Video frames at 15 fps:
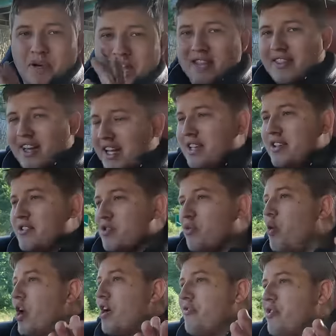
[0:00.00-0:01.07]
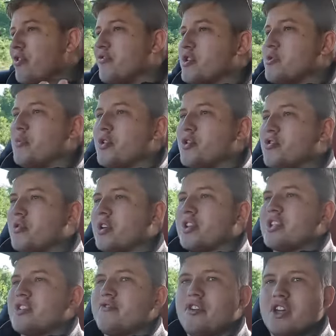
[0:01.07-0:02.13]
Big thank you to YFood for
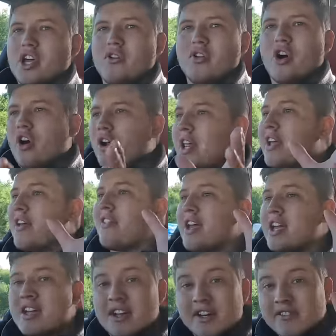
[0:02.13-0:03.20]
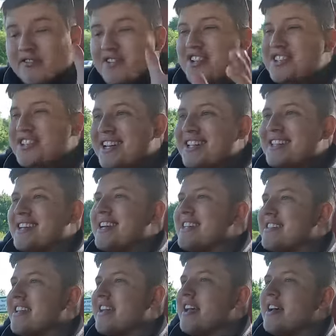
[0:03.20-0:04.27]
sponsoring this video. Not only are they
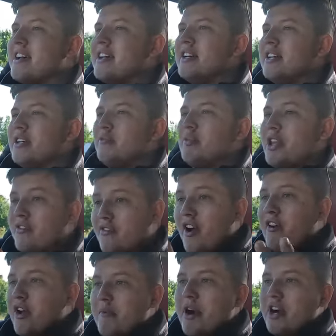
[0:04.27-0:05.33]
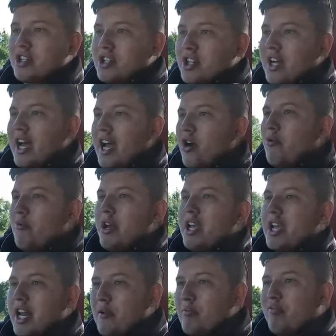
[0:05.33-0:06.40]
facilitating it, but they're very much going to help
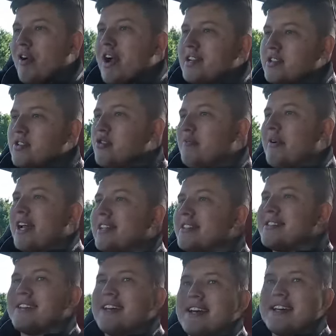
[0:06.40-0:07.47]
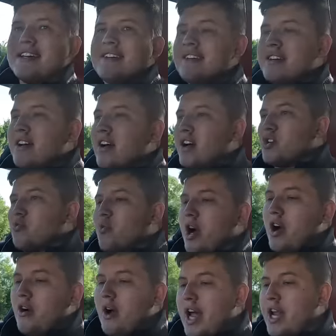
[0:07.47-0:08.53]
me in a practical manner today as
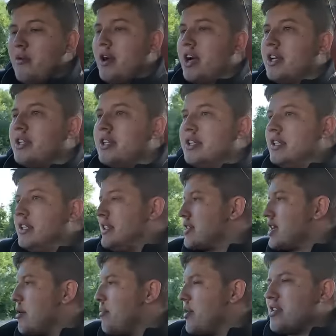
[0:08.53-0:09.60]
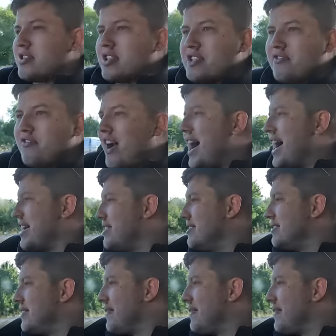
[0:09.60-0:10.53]
well. Anyway, let's get past this van.